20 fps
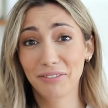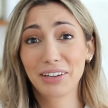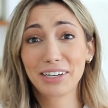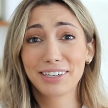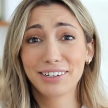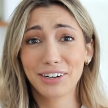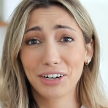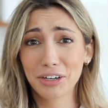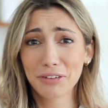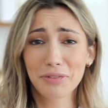I'm
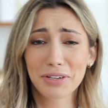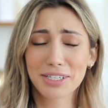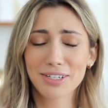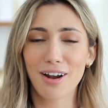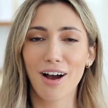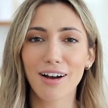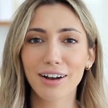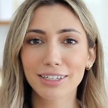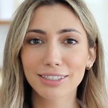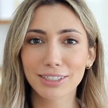like nervous
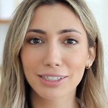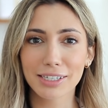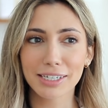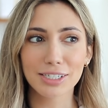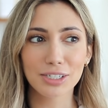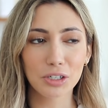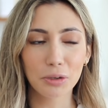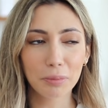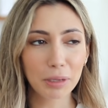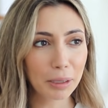talking to
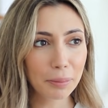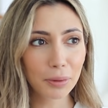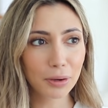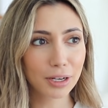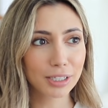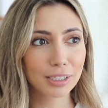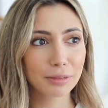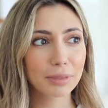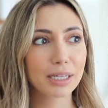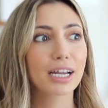these new people
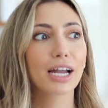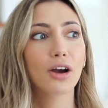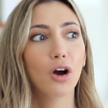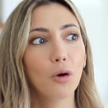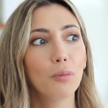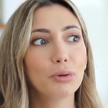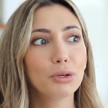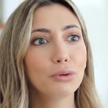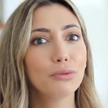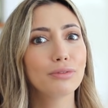because I'm like, I
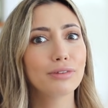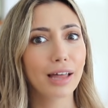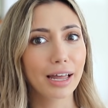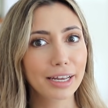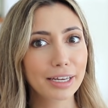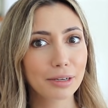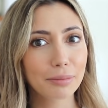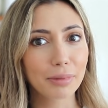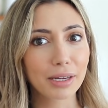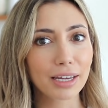hope you
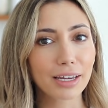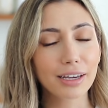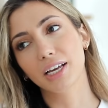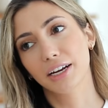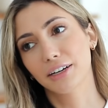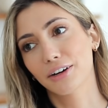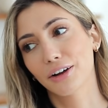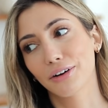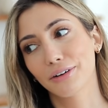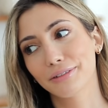like me.
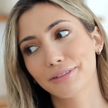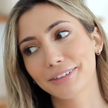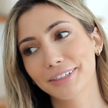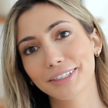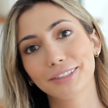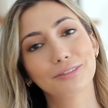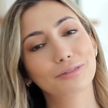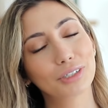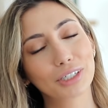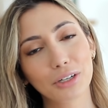I don't know,
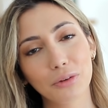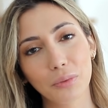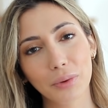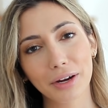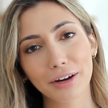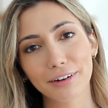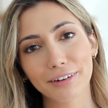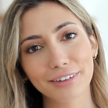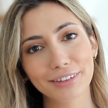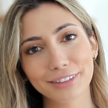it's really
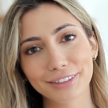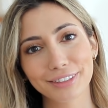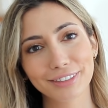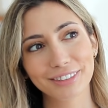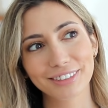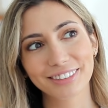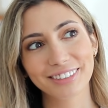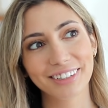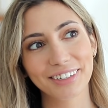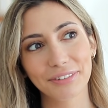weird.
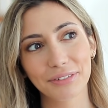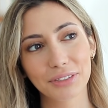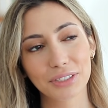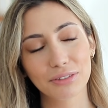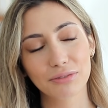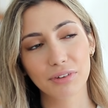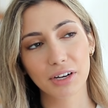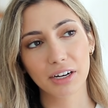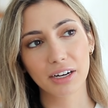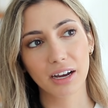It's, it
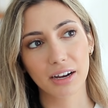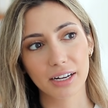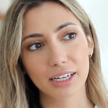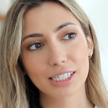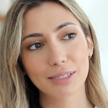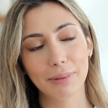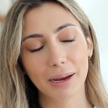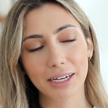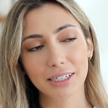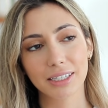was very
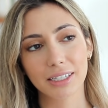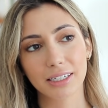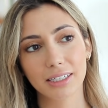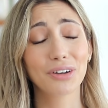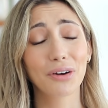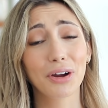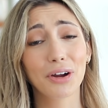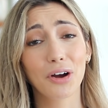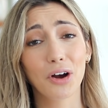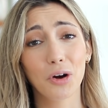unexpected.
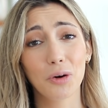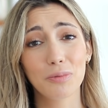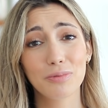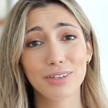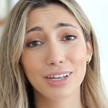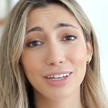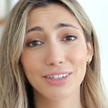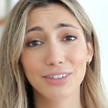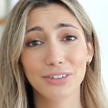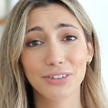So I hope
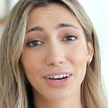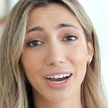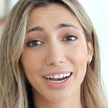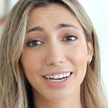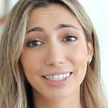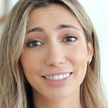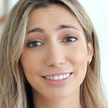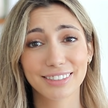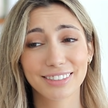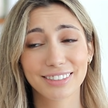that you
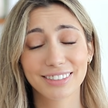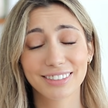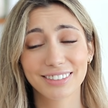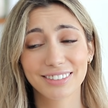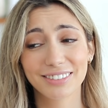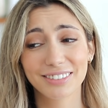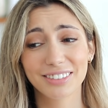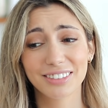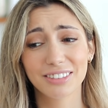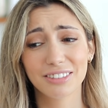guys
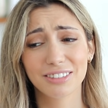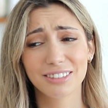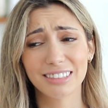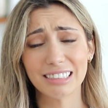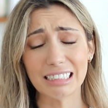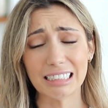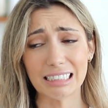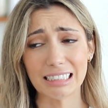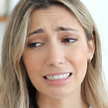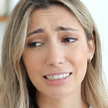
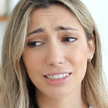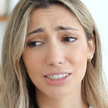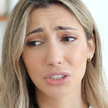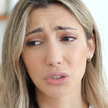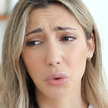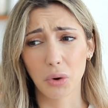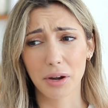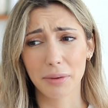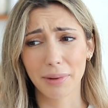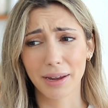
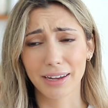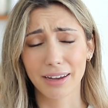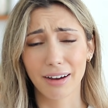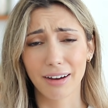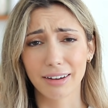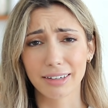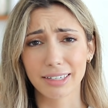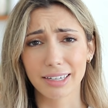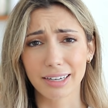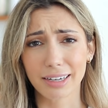enjoy my
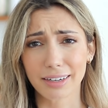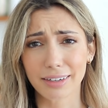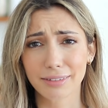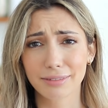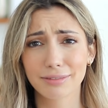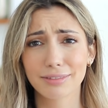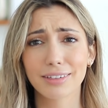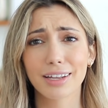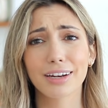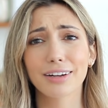content
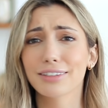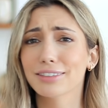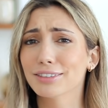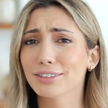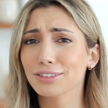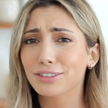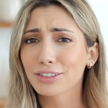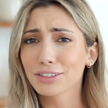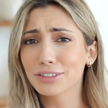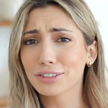that
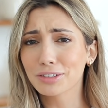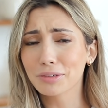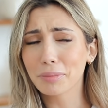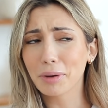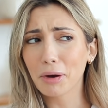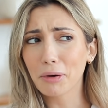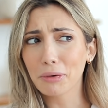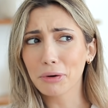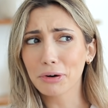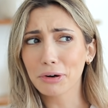isn't just about